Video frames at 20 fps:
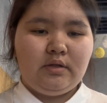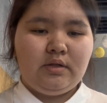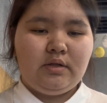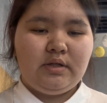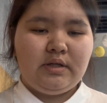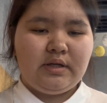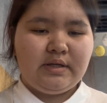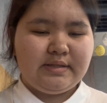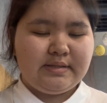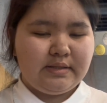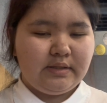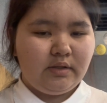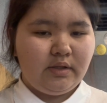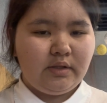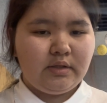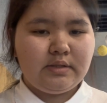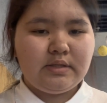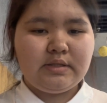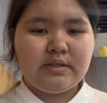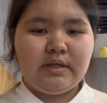
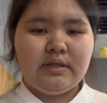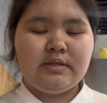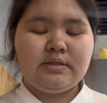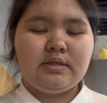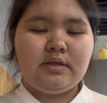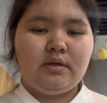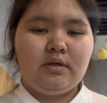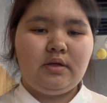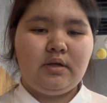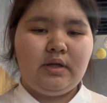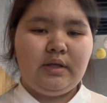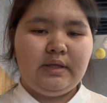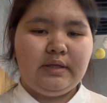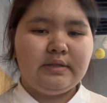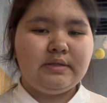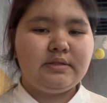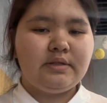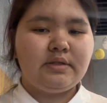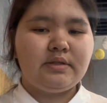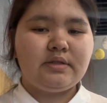resilience and
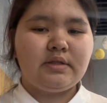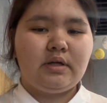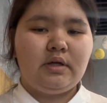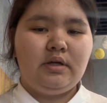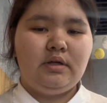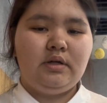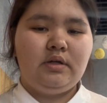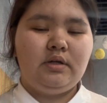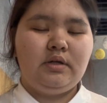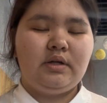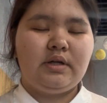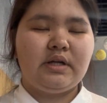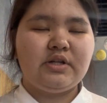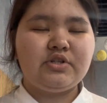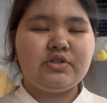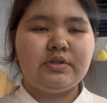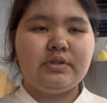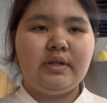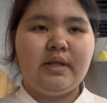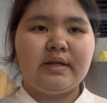hindered
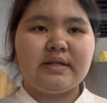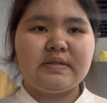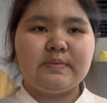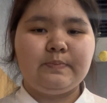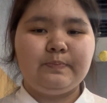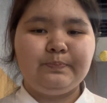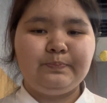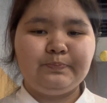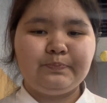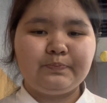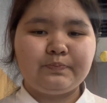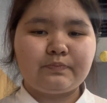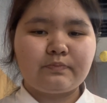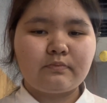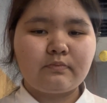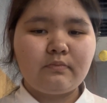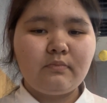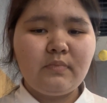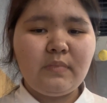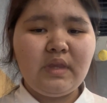Russian
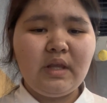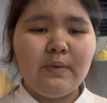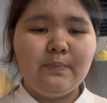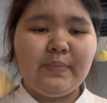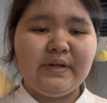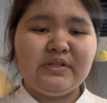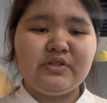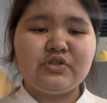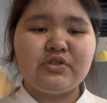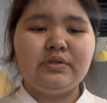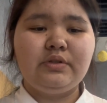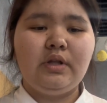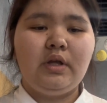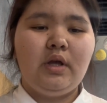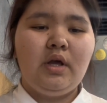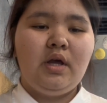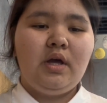expansion.